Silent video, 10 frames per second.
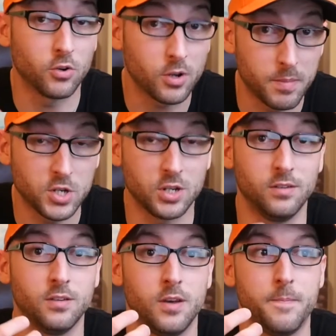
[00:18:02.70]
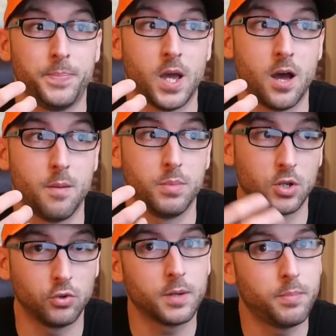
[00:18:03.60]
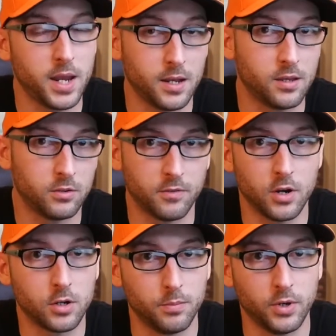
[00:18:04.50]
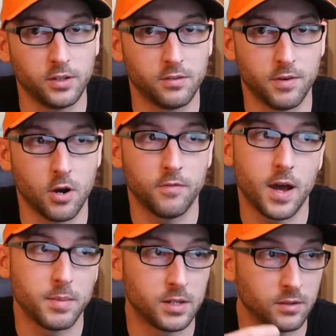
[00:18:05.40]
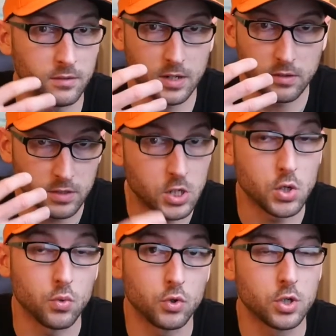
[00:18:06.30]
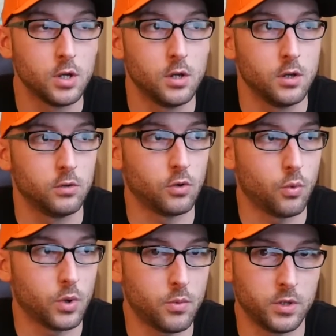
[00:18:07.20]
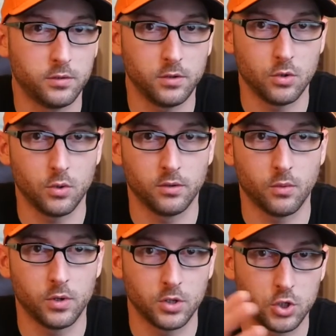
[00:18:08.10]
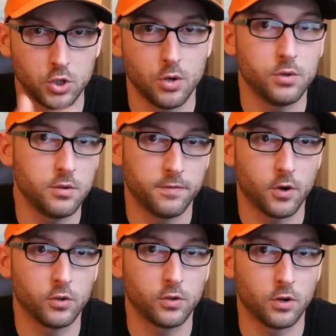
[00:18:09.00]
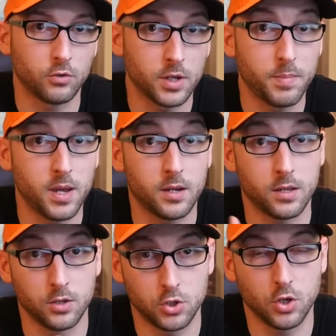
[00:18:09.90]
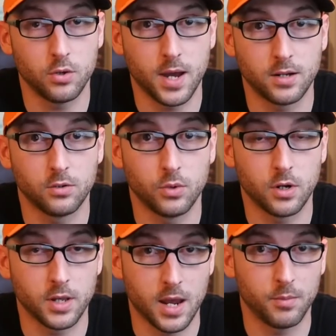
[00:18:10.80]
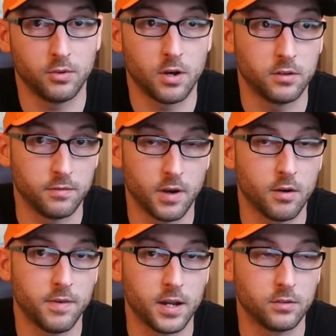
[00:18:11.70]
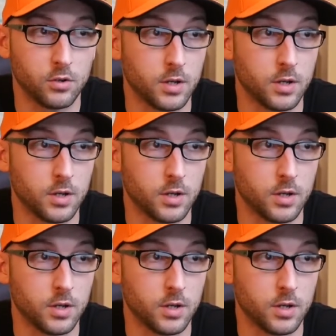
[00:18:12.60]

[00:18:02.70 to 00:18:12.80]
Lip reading: better commissions. But ClickBank is a very good place to verify because it's huge. So what I want to do is I want to show you first on ClickBank and then show you how to do it on Amazon to verify it's